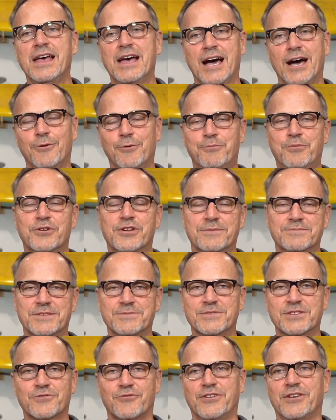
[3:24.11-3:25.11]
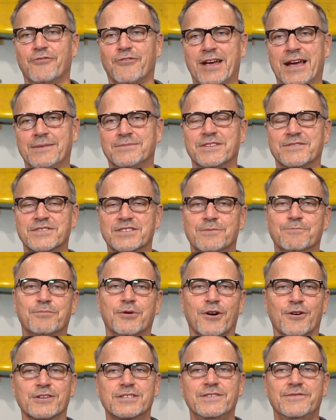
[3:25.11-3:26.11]
I will put up some screen grabs of some
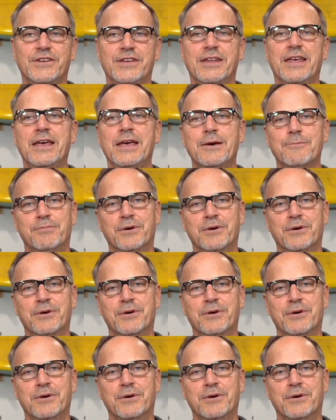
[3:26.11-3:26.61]
parts of it,